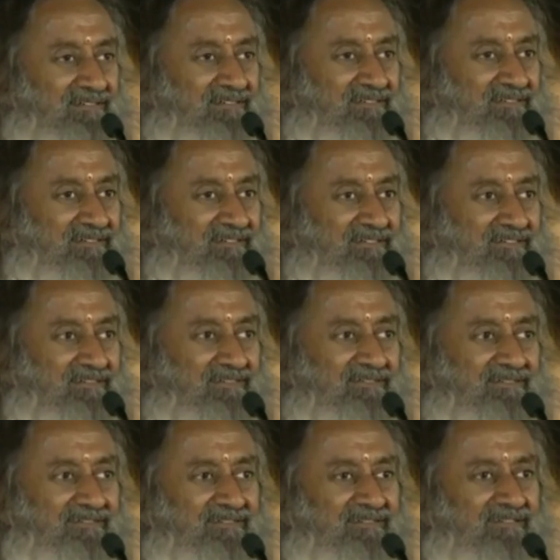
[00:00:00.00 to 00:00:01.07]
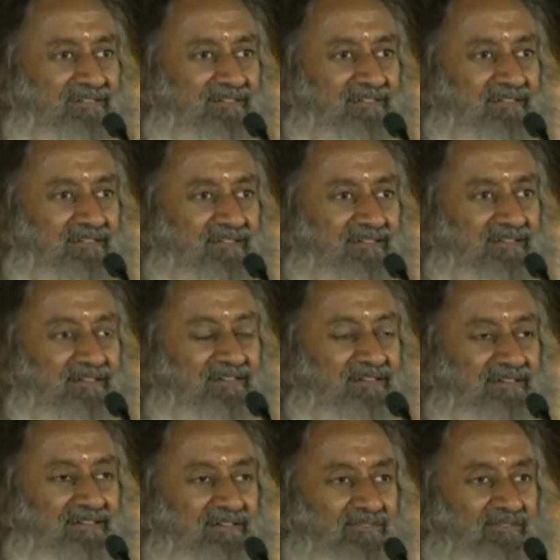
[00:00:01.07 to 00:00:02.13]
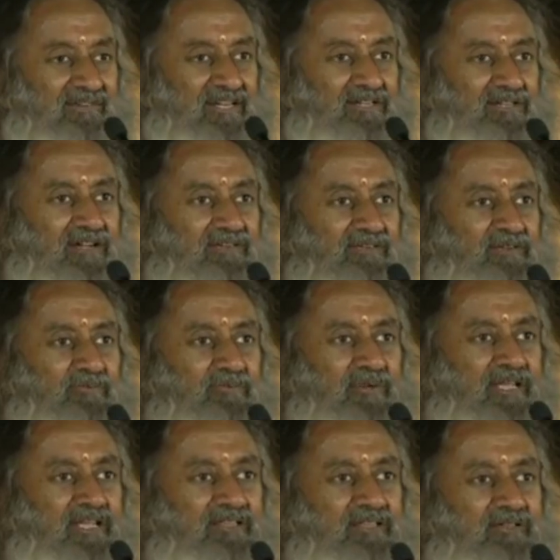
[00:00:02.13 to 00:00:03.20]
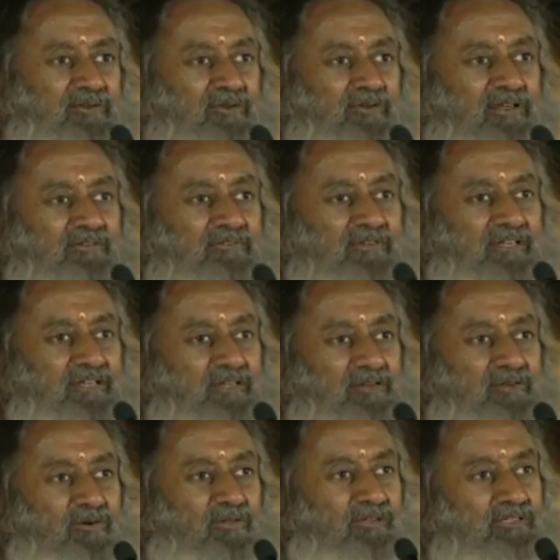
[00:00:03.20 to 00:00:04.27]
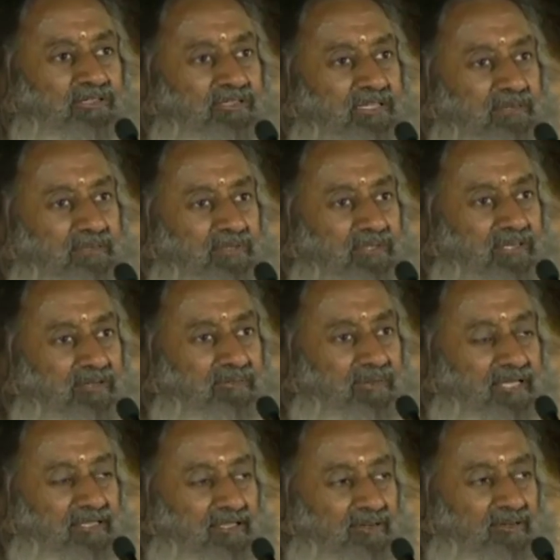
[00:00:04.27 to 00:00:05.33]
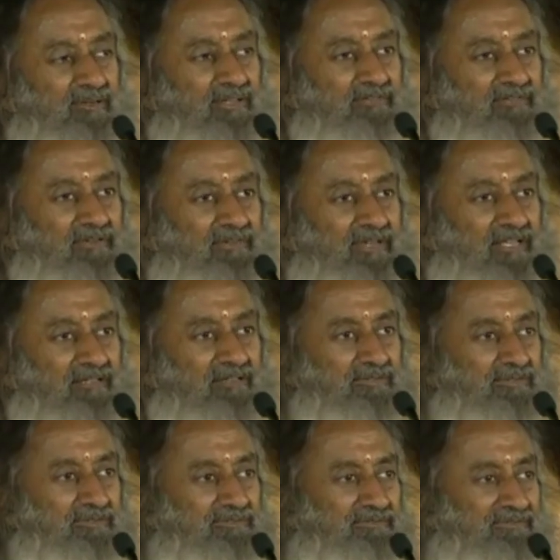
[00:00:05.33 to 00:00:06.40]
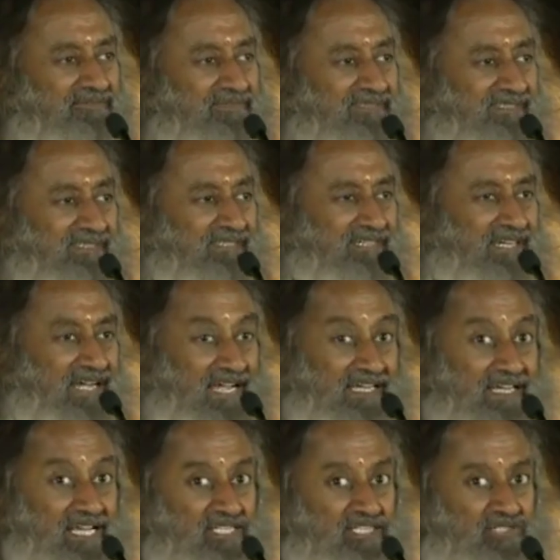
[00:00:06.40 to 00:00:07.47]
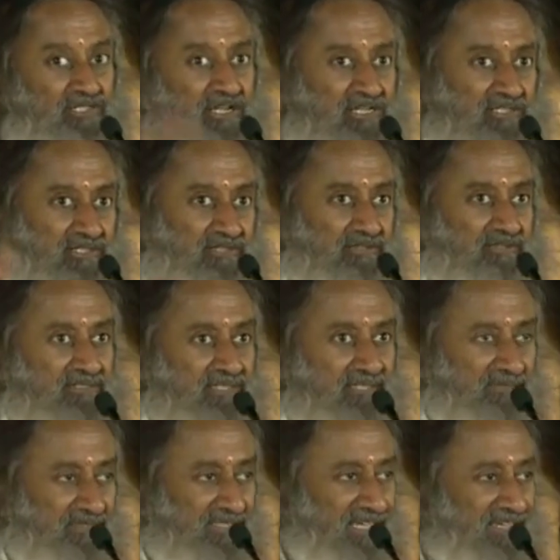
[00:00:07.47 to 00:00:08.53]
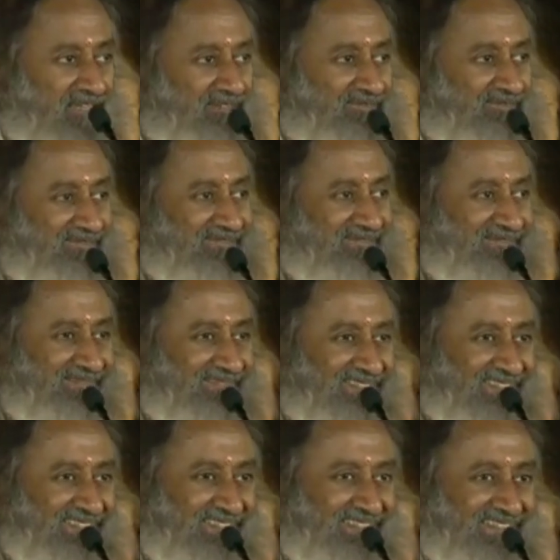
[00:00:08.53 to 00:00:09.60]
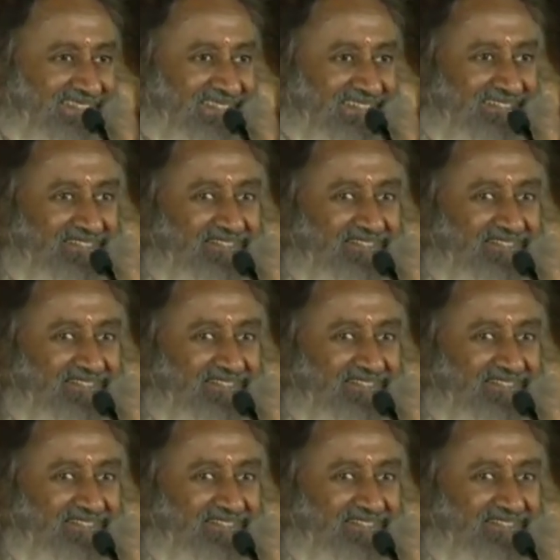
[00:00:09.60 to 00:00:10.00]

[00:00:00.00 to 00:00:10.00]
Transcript: You know? Why do you have to play the role of a hero all the time? You can play the role of a villain too. And extras too sometimes. Why